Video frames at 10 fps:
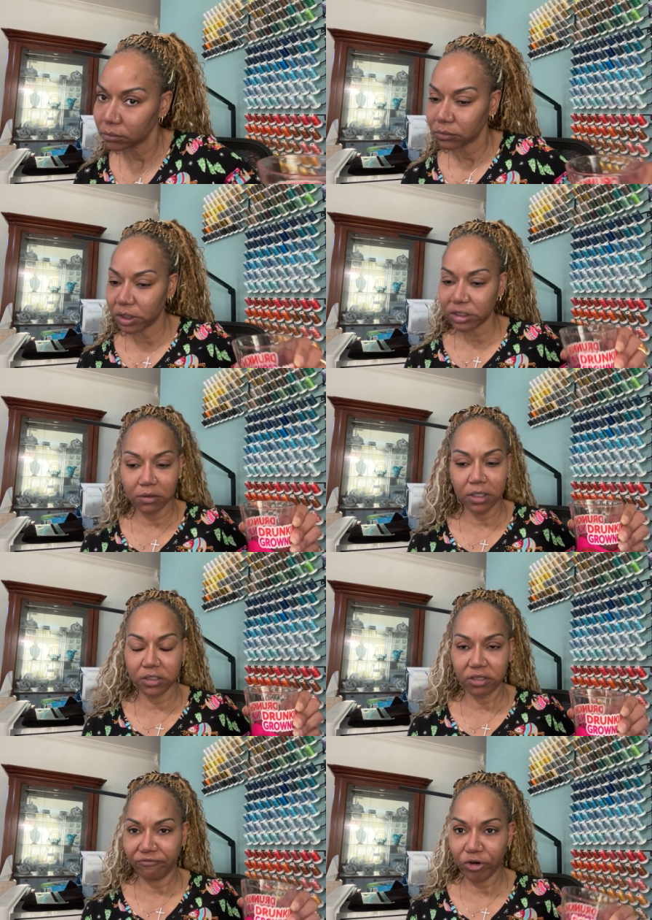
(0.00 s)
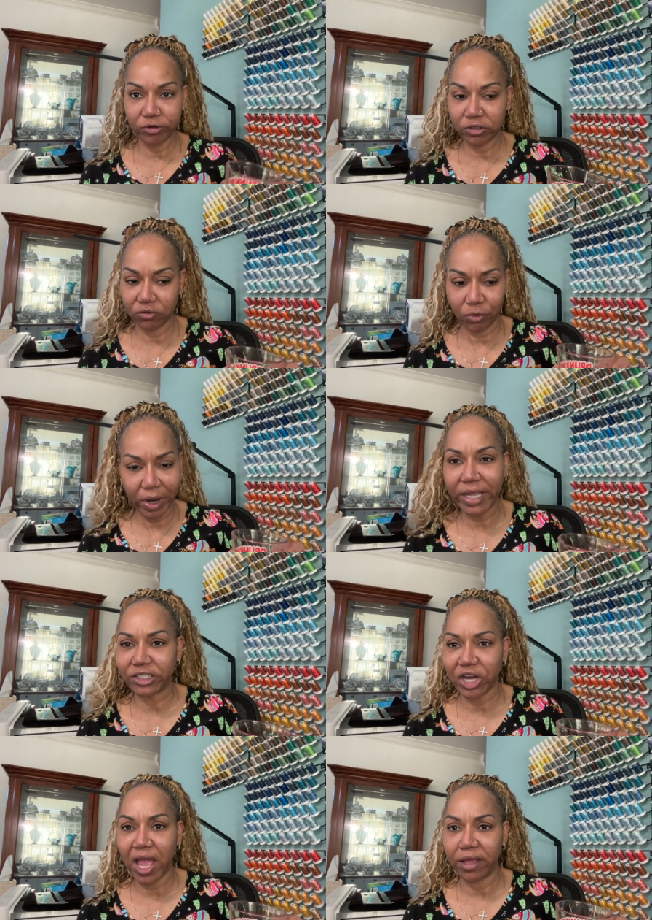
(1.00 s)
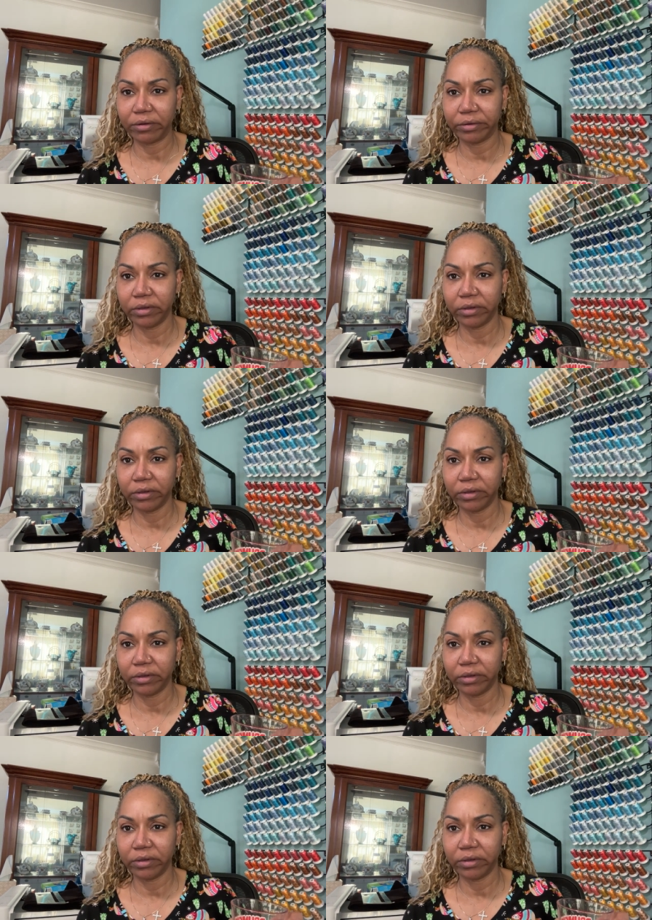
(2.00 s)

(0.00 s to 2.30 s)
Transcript: It's the first grandchild.